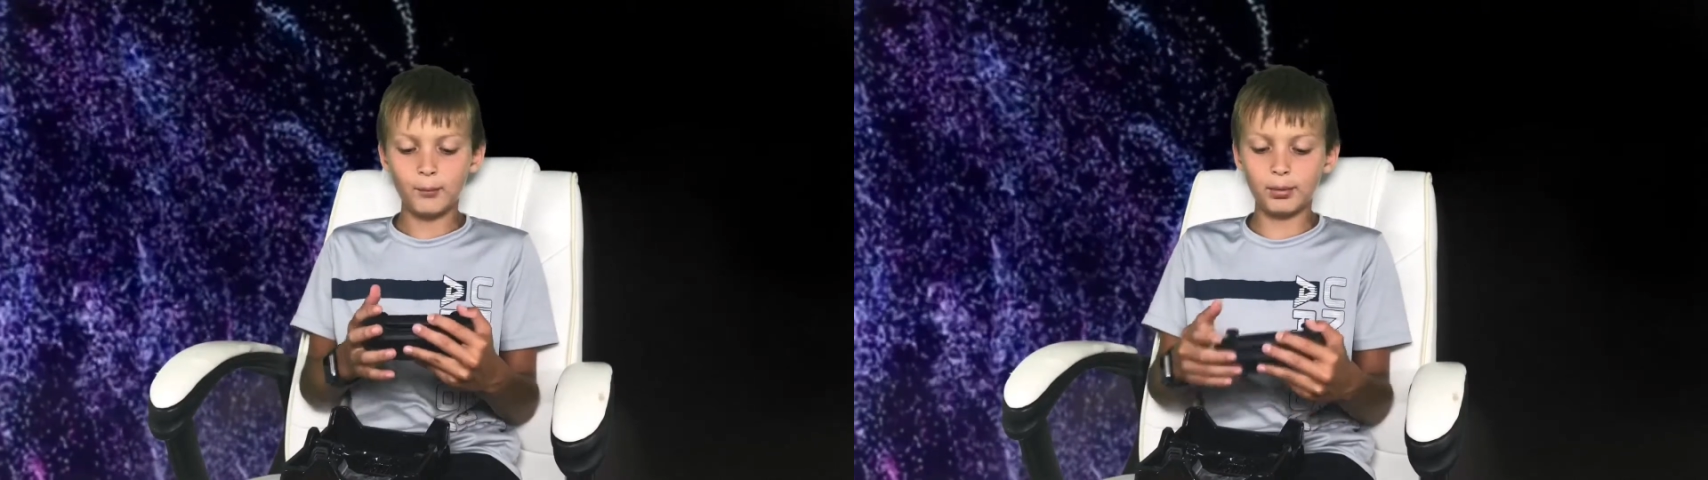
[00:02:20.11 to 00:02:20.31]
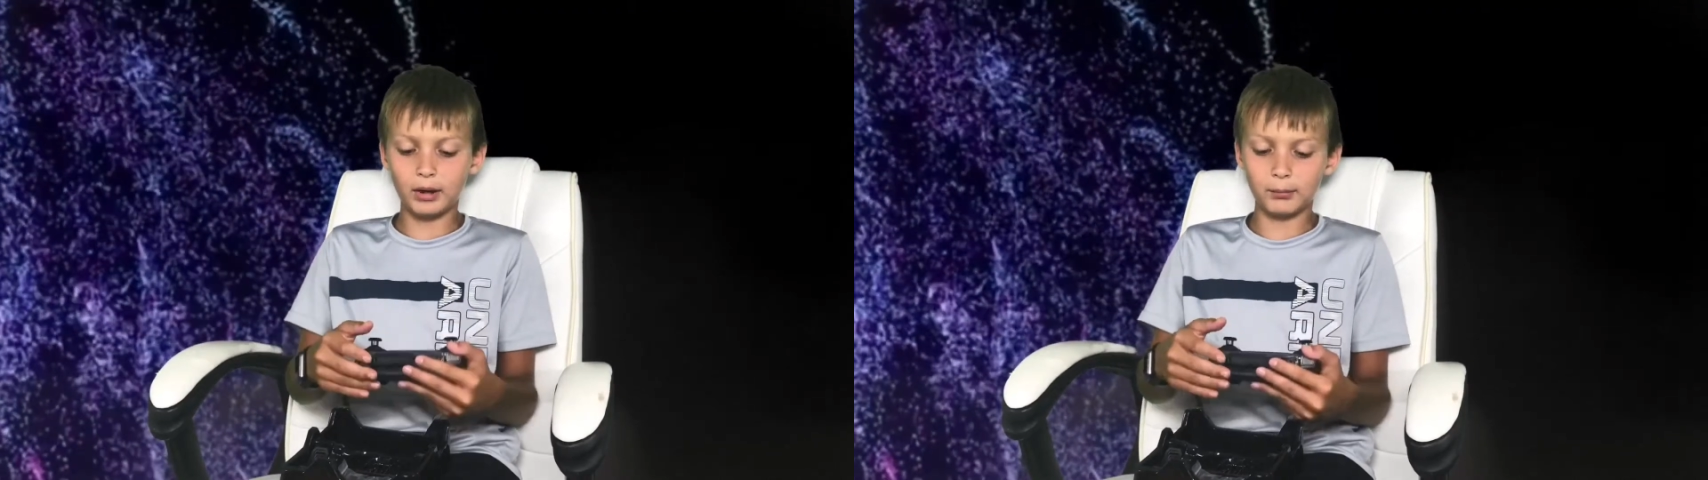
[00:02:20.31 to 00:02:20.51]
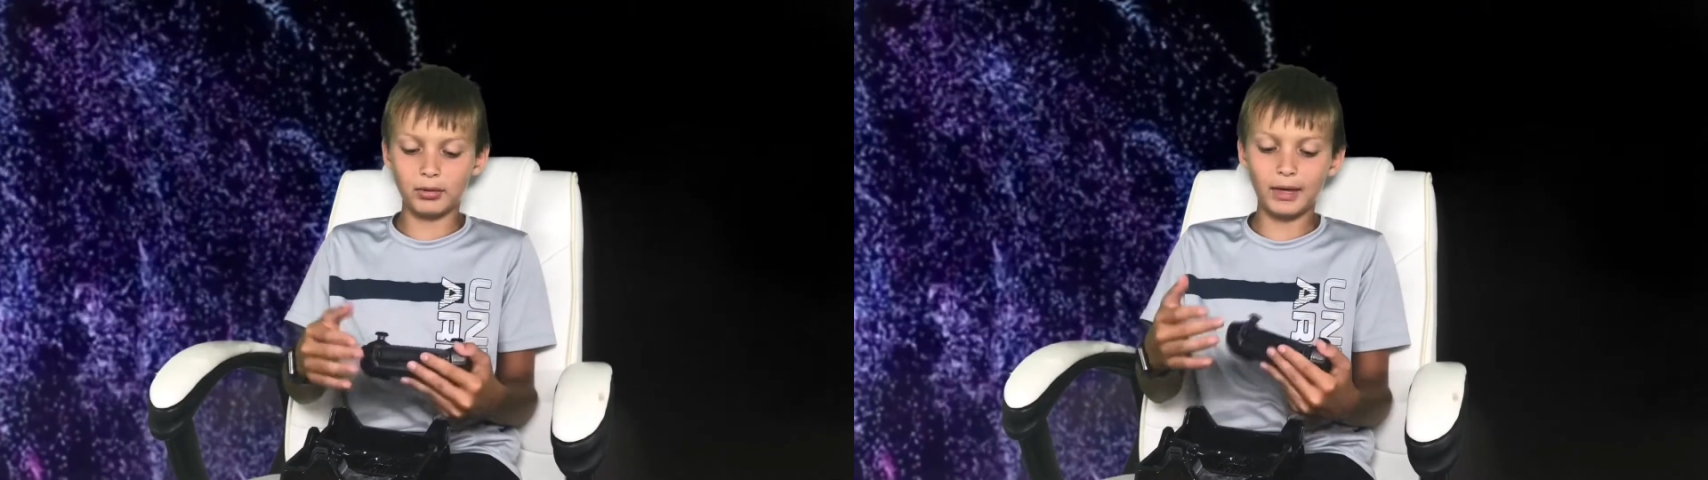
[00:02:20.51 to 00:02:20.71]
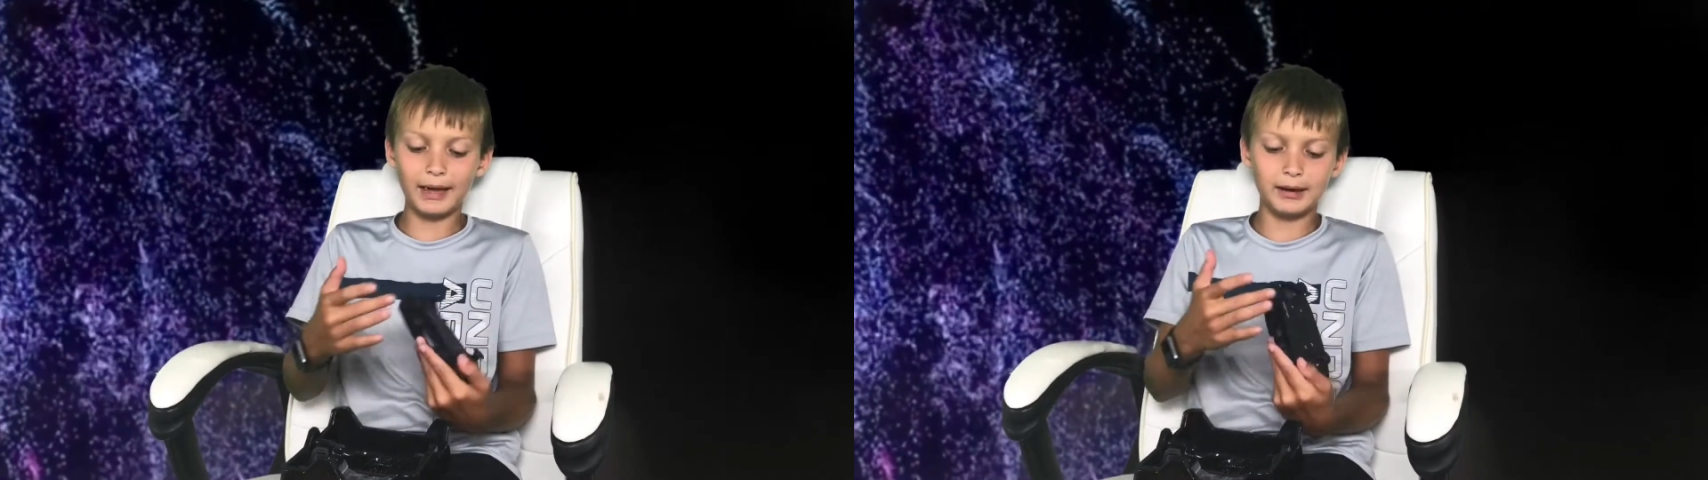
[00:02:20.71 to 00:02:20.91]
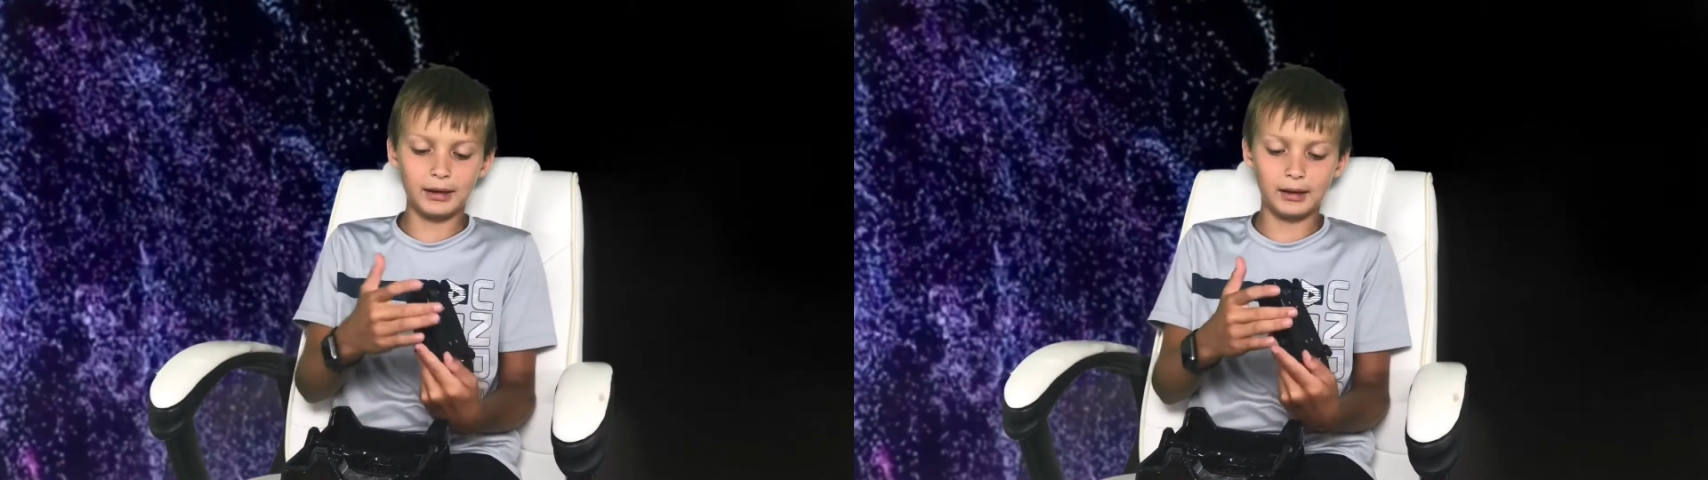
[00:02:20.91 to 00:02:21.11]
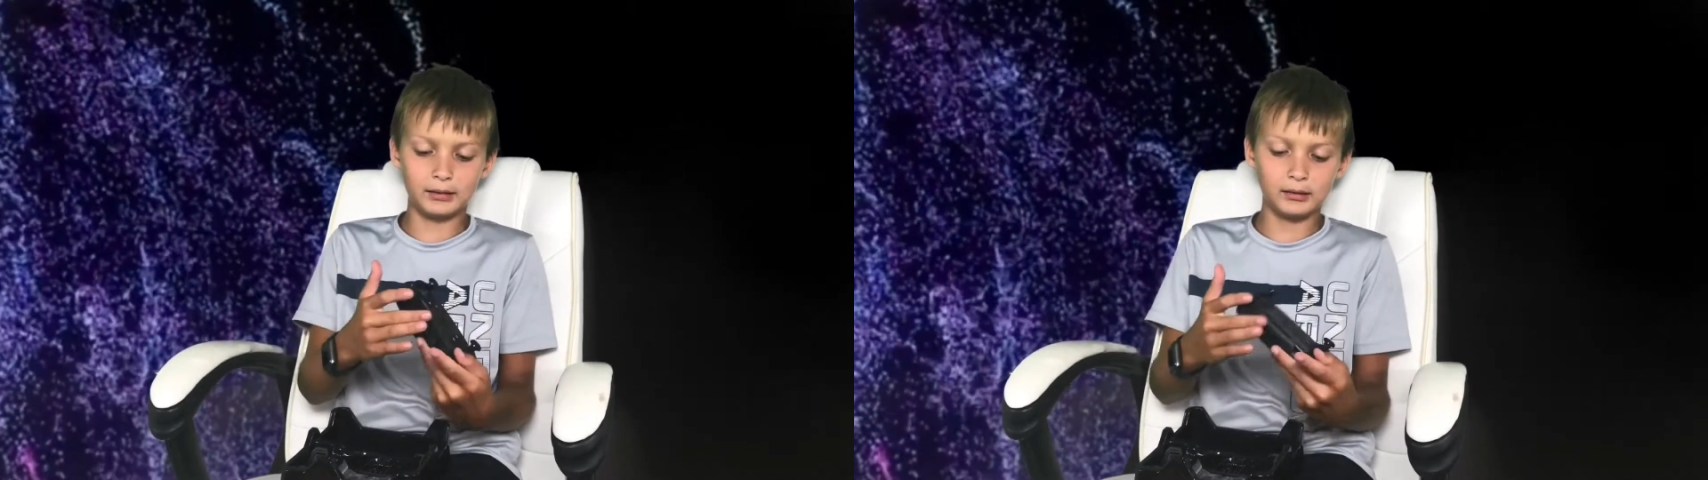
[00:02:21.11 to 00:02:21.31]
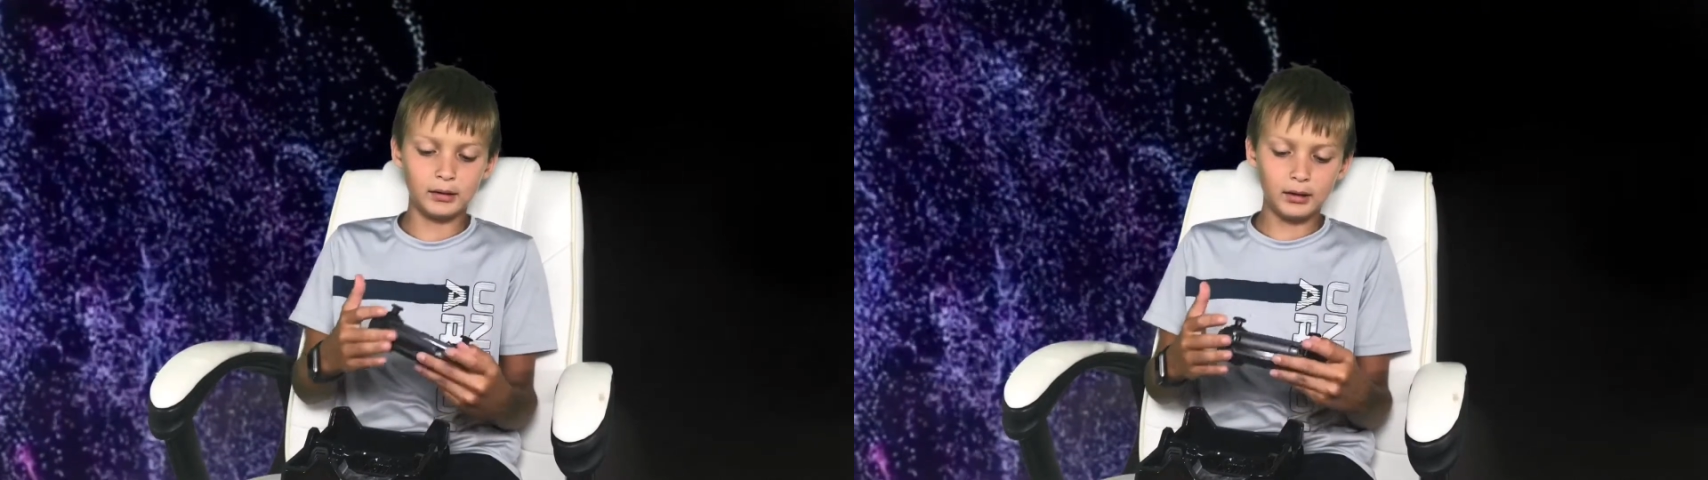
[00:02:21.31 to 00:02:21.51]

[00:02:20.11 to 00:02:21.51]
but I'm glad it